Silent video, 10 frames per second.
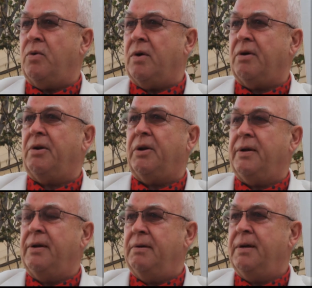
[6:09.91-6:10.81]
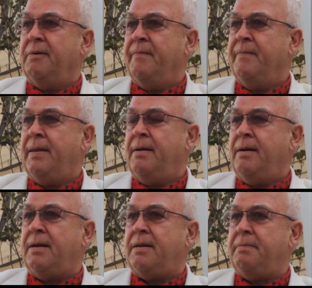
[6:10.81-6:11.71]
the world
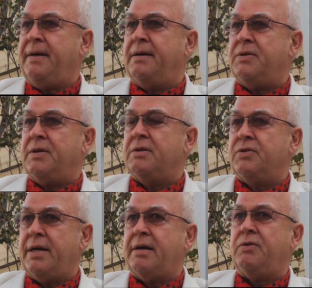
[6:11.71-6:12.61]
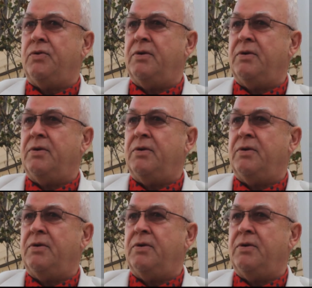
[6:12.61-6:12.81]
to be a success.